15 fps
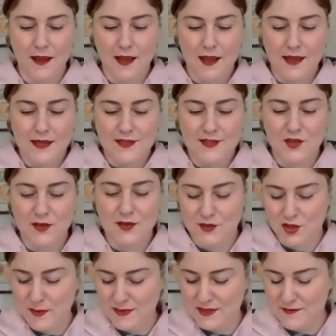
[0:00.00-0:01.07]
So in
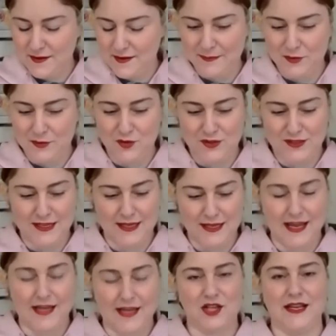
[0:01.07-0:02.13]
terms of how music can
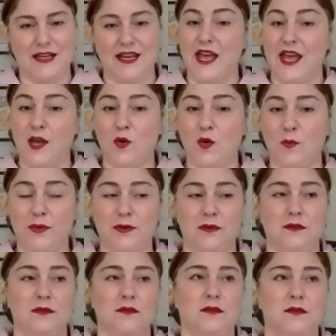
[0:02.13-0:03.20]
actually help
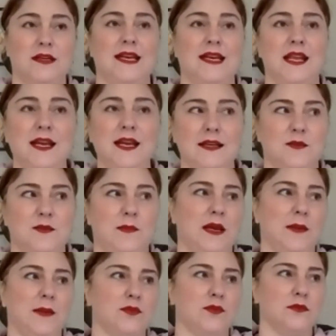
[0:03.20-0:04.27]
connect
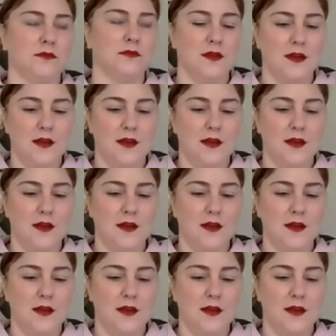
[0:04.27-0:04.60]
people,